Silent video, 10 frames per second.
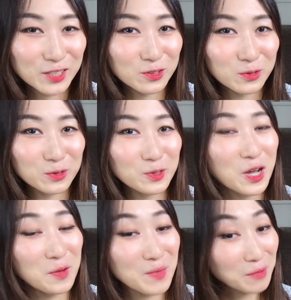so
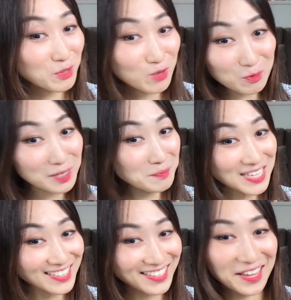maybe we will
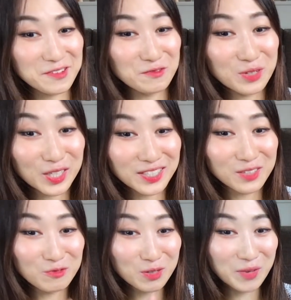meet and
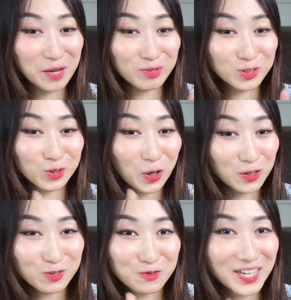we will be able to
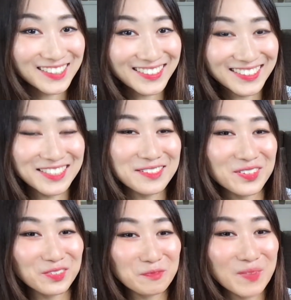talk directly
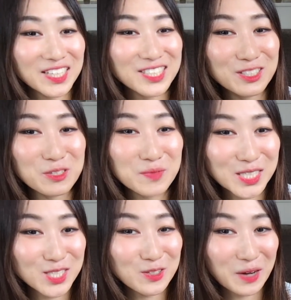on my teacher
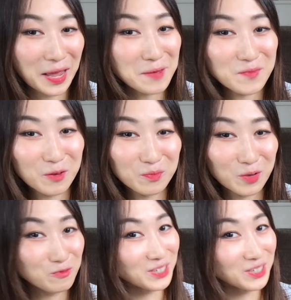messenger app, but